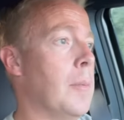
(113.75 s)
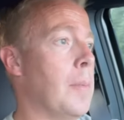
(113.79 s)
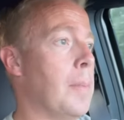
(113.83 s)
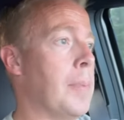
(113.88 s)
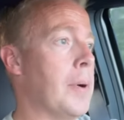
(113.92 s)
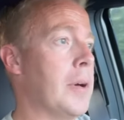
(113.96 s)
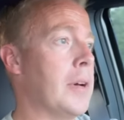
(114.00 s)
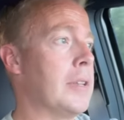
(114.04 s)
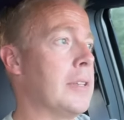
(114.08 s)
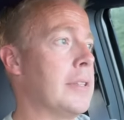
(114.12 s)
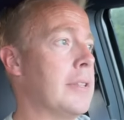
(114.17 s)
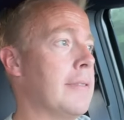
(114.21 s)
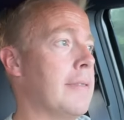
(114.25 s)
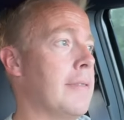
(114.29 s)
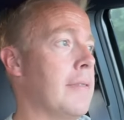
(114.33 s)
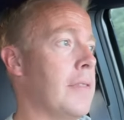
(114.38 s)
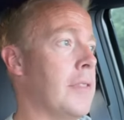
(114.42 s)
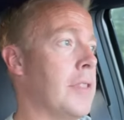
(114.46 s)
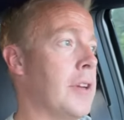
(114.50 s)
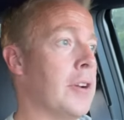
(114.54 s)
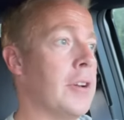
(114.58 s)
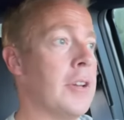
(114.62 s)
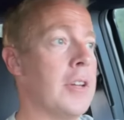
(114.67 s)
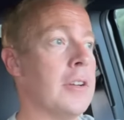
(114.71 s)
But
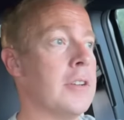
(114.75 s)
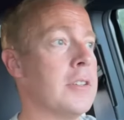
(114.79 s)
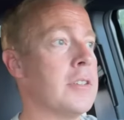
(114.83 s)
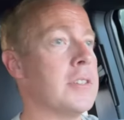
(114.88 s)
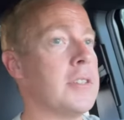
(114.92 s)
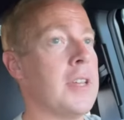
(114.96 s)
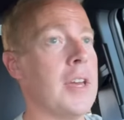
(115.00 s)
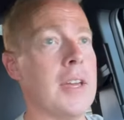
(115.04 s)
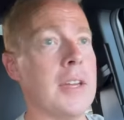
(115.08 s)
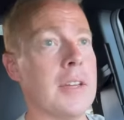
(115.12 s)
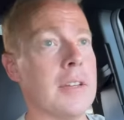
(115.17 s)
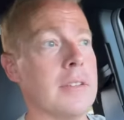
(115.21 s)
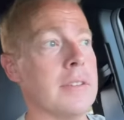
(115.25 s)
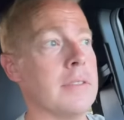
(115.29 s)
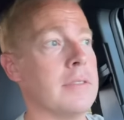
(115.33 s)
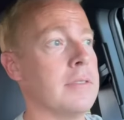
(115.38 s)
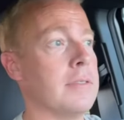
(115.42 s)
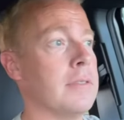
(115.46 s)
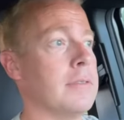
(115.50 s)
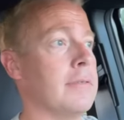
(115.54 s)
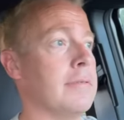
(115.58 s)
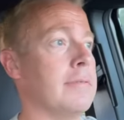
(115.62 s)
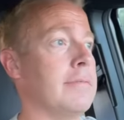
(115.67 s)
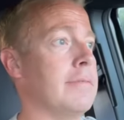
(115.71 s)
they're here to stay.
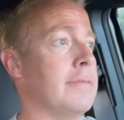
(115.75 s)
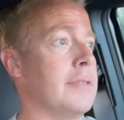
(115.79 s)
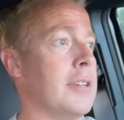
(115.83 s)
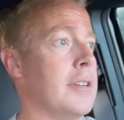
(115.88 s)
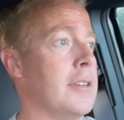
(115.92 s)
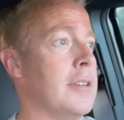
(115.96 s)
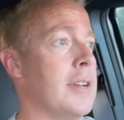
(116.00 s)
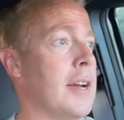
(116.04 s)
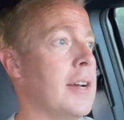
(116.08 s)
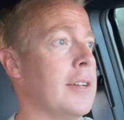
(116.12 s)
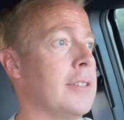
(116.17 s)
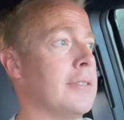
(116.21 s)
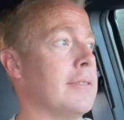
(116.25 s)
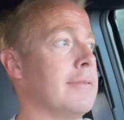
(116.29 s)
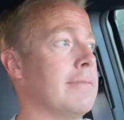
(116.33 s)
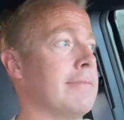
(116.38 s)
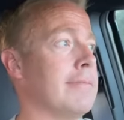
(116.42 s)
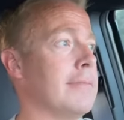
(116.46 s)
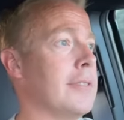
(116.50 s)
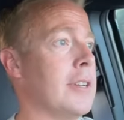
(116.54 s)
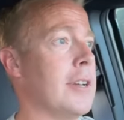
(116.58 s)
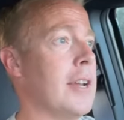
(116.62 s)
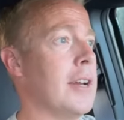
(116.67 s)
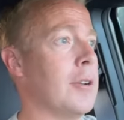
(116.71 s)
They're not
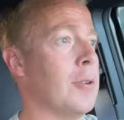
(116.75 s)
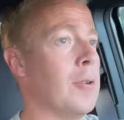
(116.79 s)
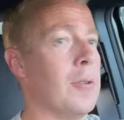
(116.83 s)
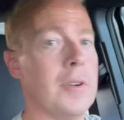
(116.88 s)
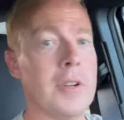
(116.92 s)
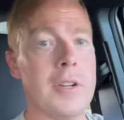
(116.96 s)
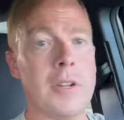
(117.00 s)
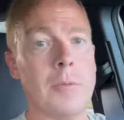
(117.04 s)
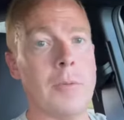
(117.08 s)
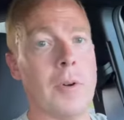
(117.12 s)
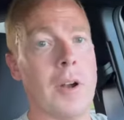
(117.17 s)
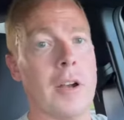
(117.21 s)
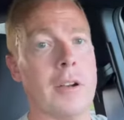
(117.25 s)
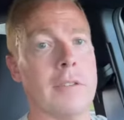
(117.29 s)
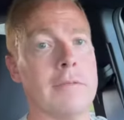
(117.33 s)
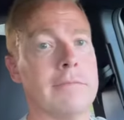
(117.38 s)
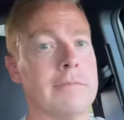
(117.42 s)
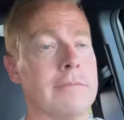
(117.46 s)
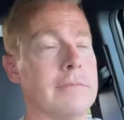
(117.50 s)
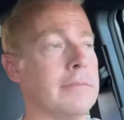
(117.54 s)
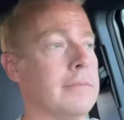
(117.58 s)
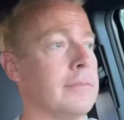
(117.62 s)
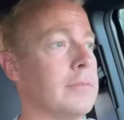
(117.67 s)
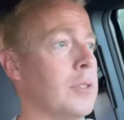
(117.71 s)
they're not going anywhere.
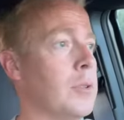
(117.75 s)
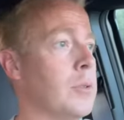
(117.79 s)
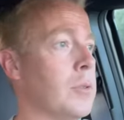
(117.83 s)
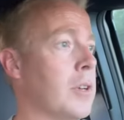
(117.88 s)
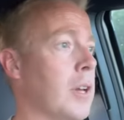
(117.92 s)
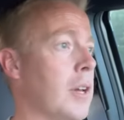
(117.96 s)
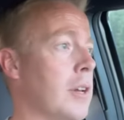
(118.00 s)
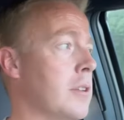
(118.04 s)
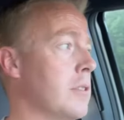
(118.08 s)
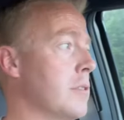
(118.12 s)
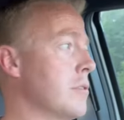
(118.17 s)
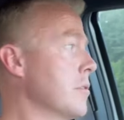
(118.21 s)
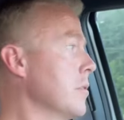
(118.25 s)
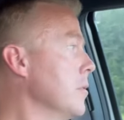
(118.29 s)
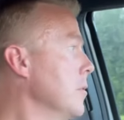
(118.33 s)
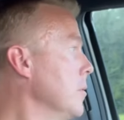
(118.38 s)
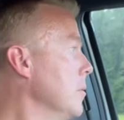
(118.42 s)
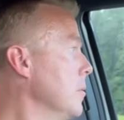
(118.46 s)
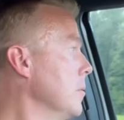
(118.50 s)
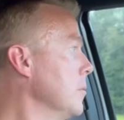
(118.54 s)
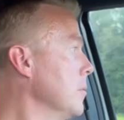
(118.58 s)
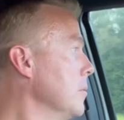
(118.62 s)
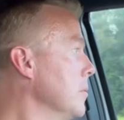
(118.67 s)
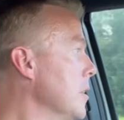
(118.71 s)
Okay,
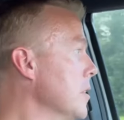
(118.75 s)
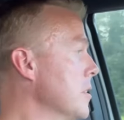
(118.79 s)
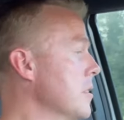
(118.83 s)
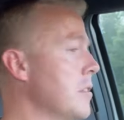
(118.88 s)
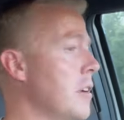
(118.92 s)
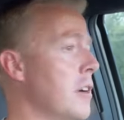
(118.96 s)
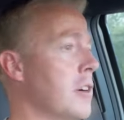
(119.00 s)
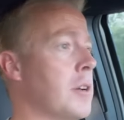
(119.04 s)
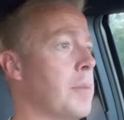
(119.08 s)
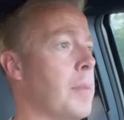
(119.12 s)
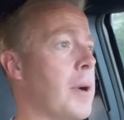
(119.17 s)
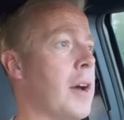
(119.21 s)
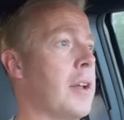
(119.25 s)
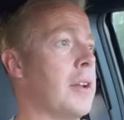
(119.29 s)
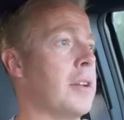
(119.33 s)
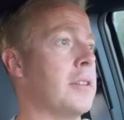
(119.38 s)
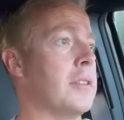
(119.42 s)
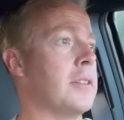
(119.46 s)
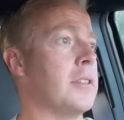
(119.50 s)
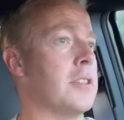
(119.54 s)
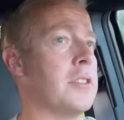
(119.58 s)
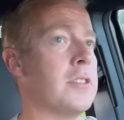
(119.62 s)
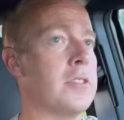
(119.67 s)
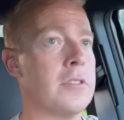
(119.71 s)
so let's talk about it.
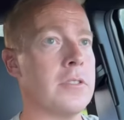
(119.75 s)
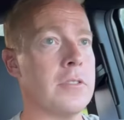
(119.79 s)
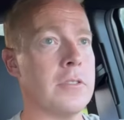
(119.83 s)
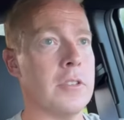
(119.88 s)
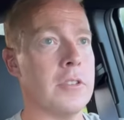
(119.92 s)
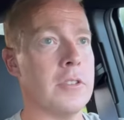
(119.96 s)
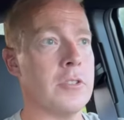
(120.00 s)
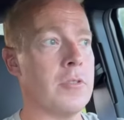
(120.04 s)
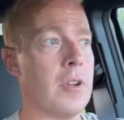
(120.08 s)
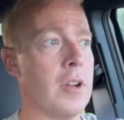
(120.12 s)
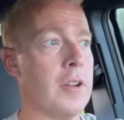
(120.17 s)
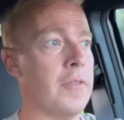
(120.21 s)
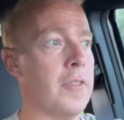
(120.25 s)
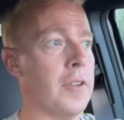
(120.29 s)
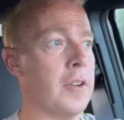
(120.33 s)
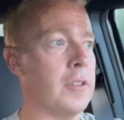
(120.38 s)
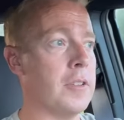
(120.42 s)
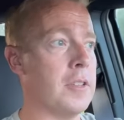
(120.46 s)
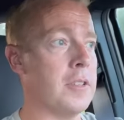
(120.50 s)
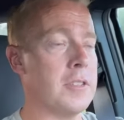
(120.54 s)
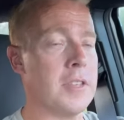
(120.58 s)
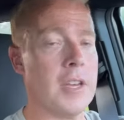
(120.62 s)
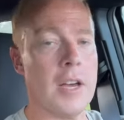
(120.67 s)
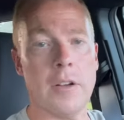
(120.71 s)
Let's let's try to figure
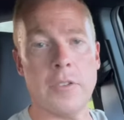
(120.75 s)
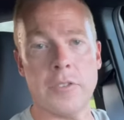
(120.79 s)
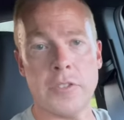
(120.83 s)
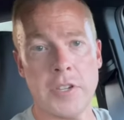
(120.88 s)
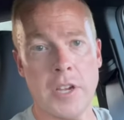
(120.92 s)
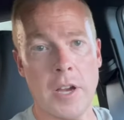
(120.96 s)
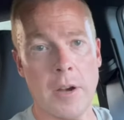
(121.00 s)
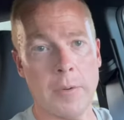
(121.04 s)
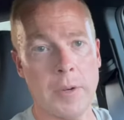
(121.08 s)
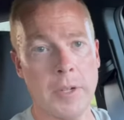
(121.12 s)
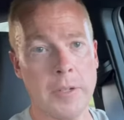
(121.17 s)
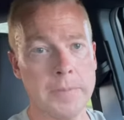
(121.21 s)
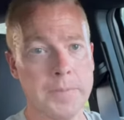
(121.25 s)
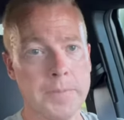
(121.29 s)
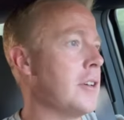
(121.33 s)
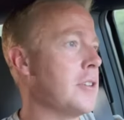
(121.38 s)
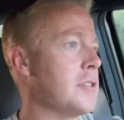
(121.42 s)
this out, shall we?